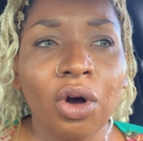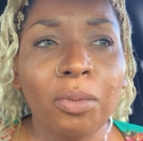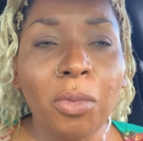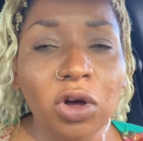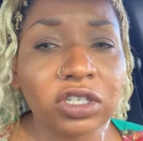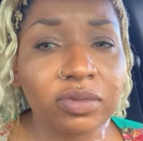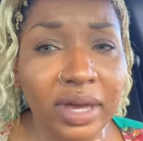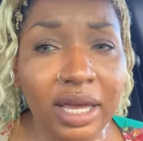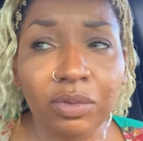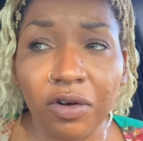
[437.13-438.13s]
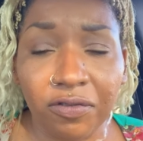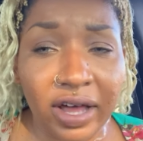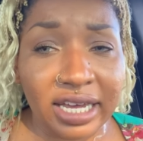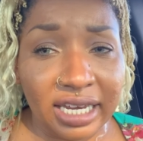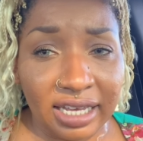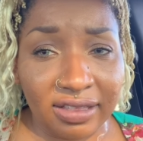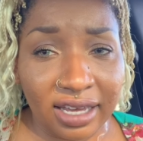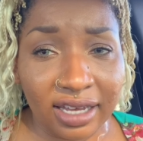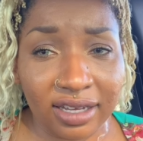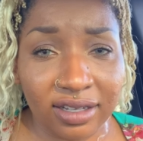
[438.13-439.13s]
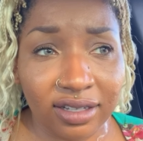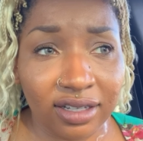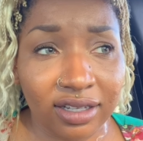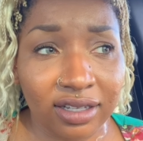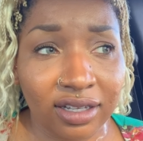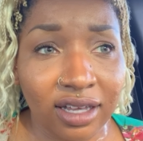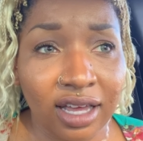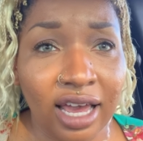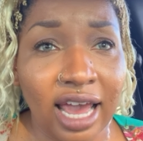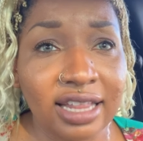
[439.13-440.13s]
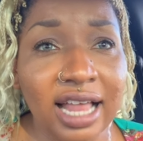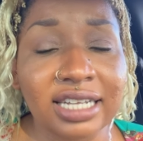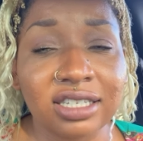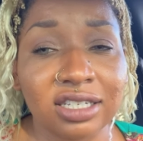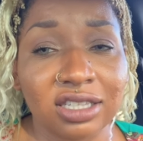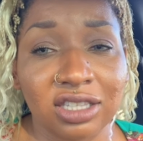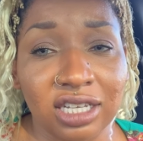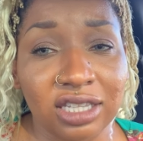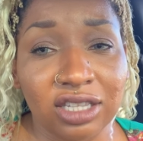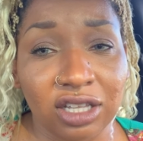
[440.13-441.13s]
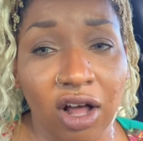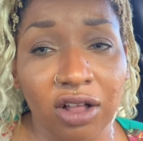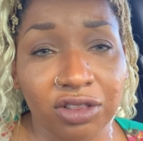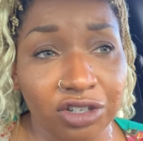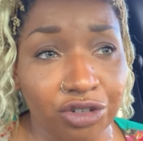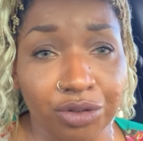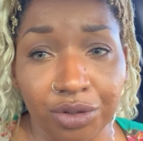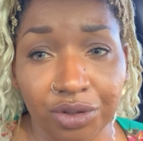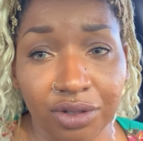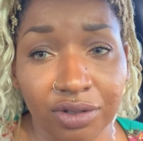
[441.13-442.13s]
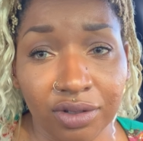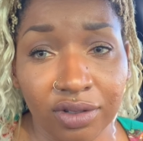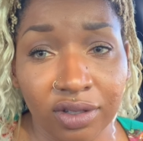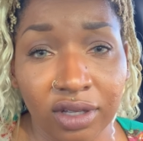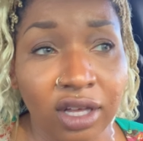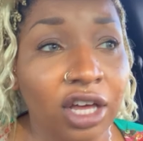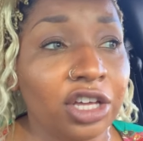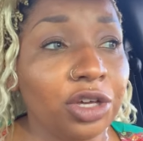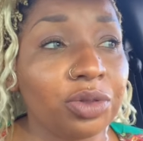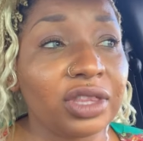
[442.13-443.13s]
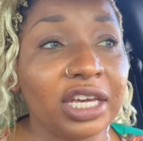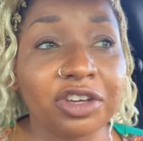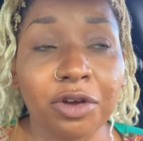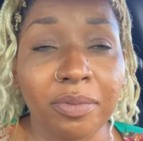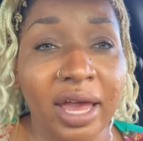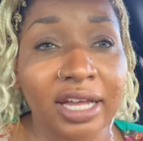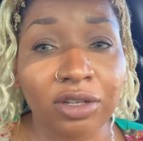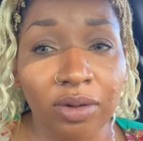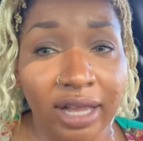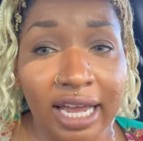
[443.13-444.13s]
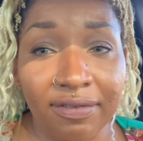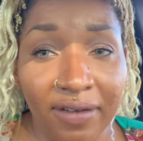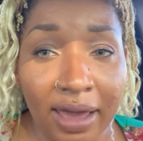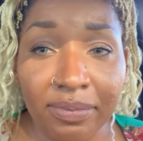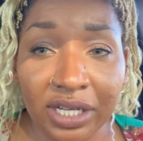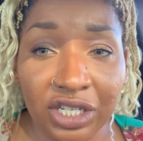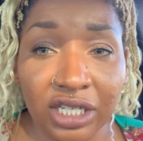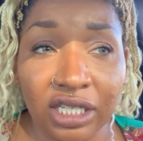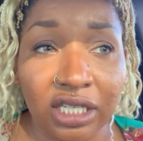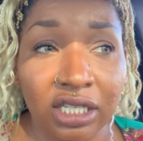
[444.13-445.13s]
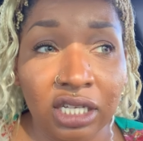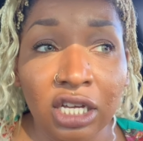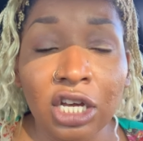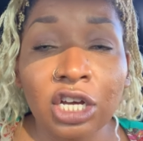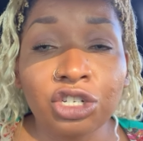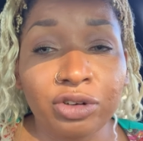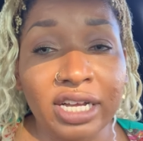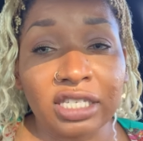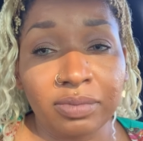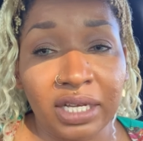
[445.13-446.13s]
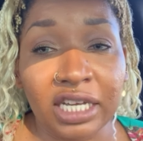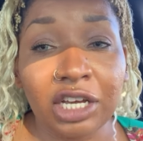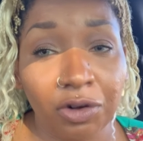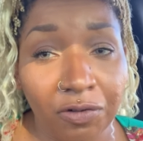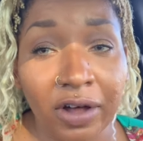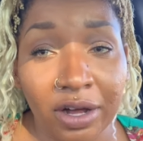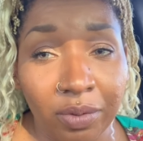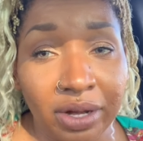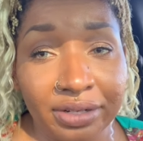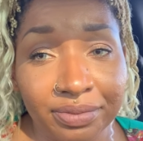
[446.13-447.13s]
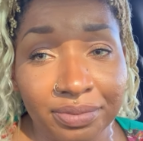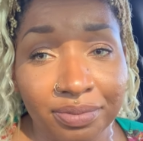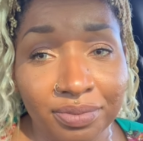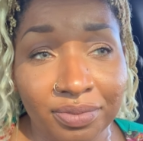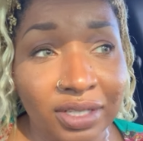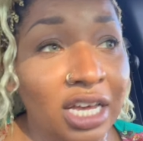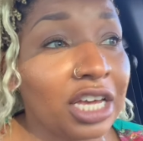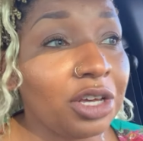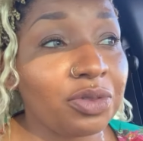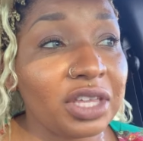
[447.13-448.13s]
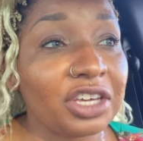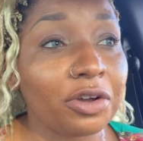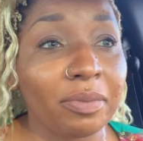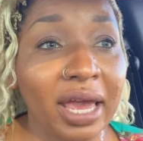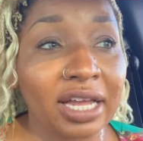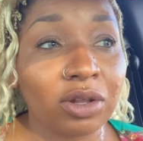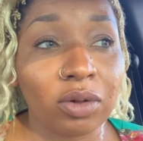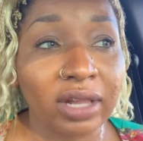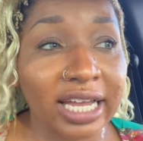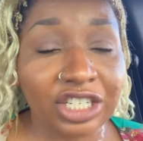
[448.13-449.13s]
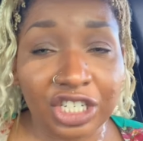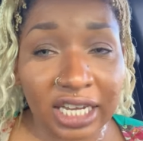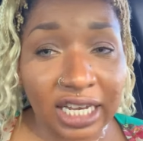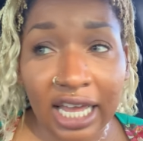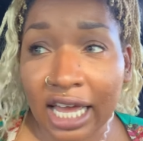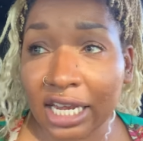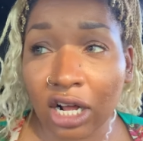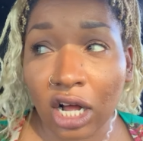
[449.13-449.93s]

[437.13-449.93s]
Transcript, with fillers: Most men will fuck anything, and that's the truth. You think your man don't like fat bitches? Trust me, he'll fuck one. You think your man don't like chicken head,